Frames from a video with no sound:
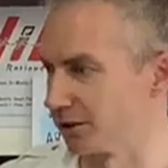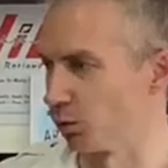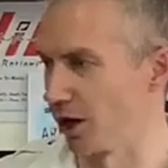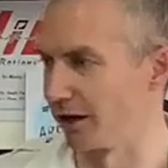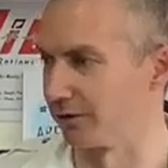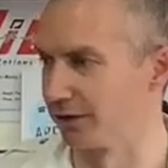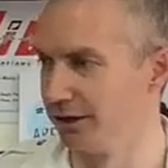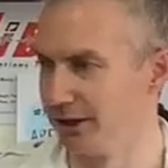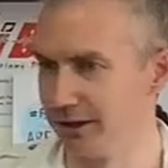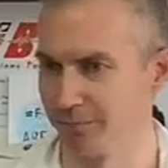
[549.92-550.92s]
the wild.
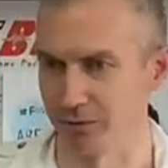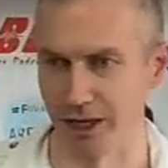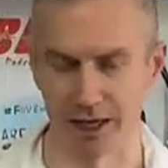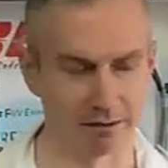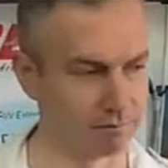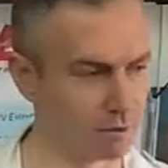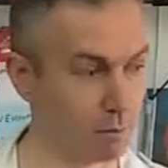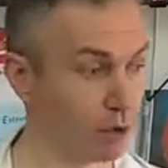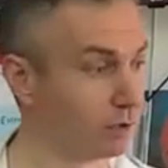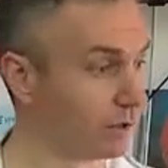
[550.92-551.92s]
And the
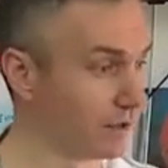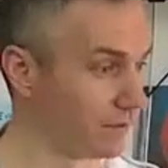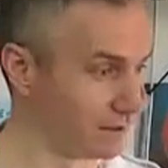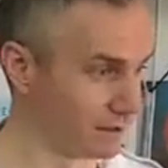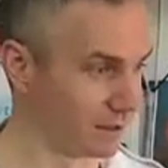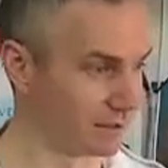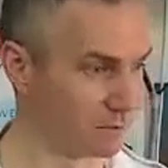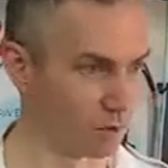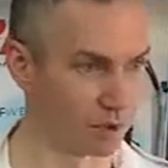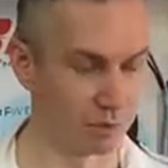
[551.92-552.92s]
more you look at these things,
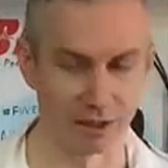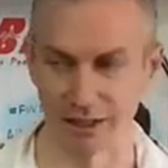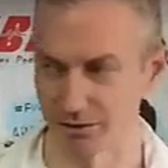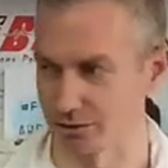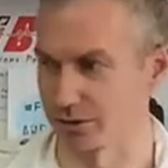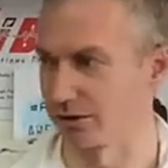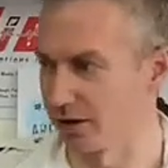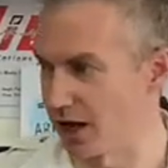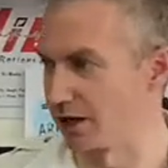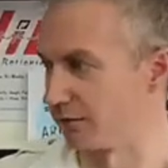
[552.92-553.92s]
the more you realize there's a
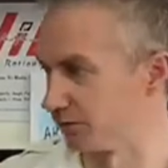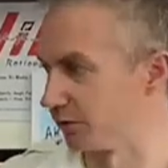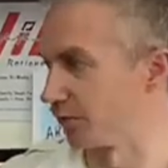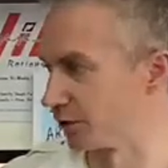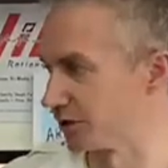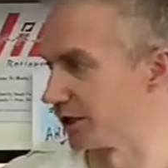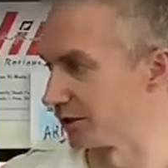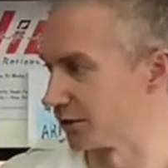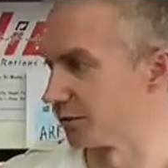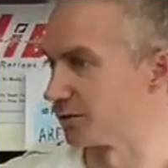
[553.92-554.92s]
lot of diversity
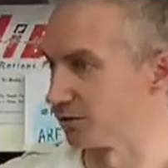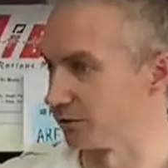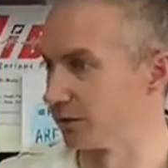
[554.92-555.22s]
in terms of